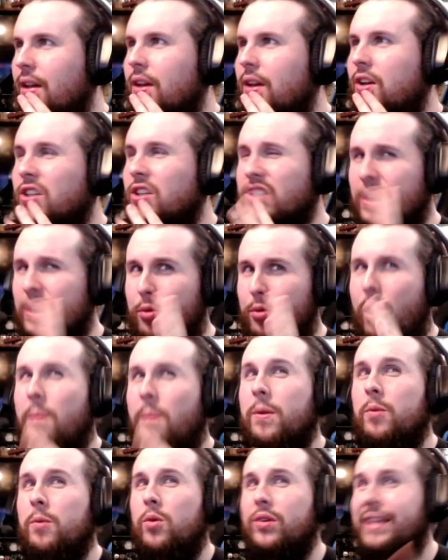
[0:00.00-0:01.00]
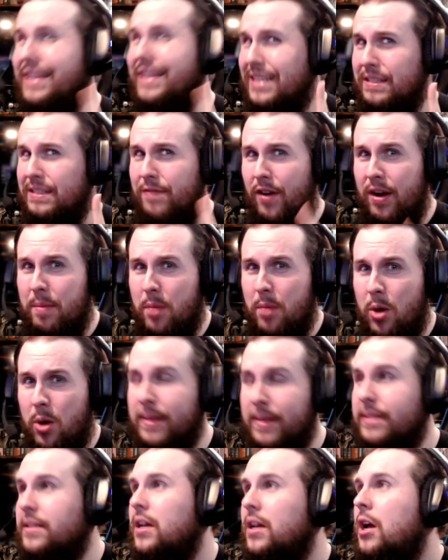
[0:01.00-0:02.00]
So I probably won't at this very
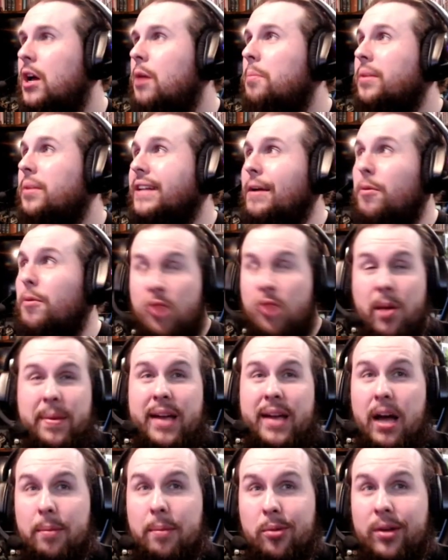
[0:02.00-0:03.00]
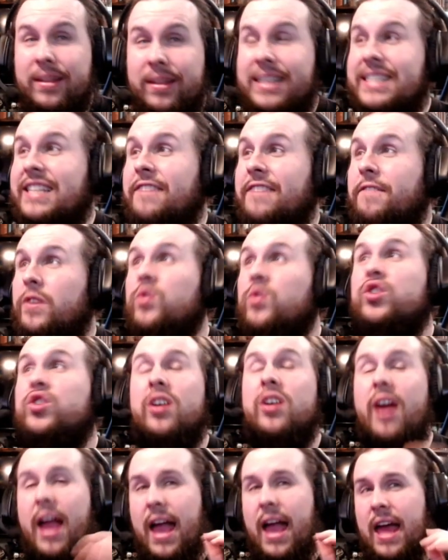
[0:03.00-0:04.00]
moment, but I will probably upgrade these in the
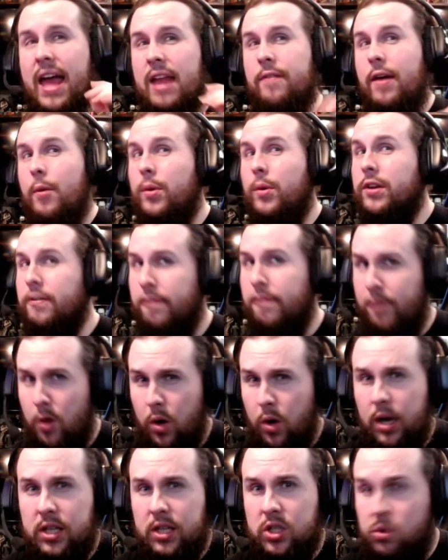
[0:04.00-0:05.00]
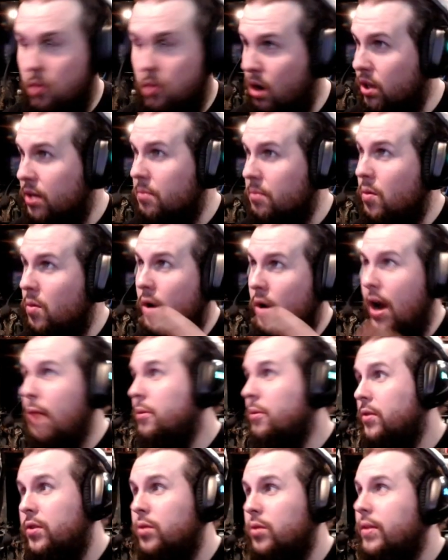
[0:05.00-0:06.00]
future. And if I want to focus Dwalin more, I
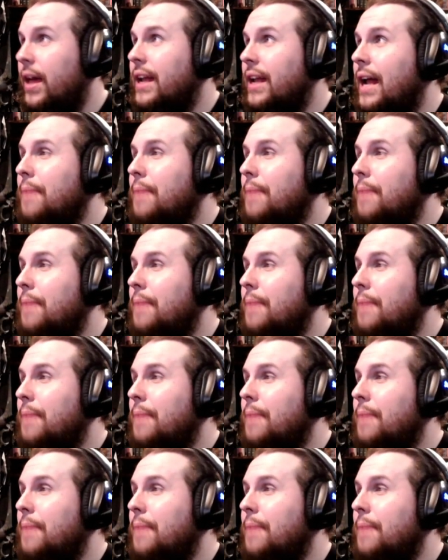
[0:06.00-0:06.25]
will do that.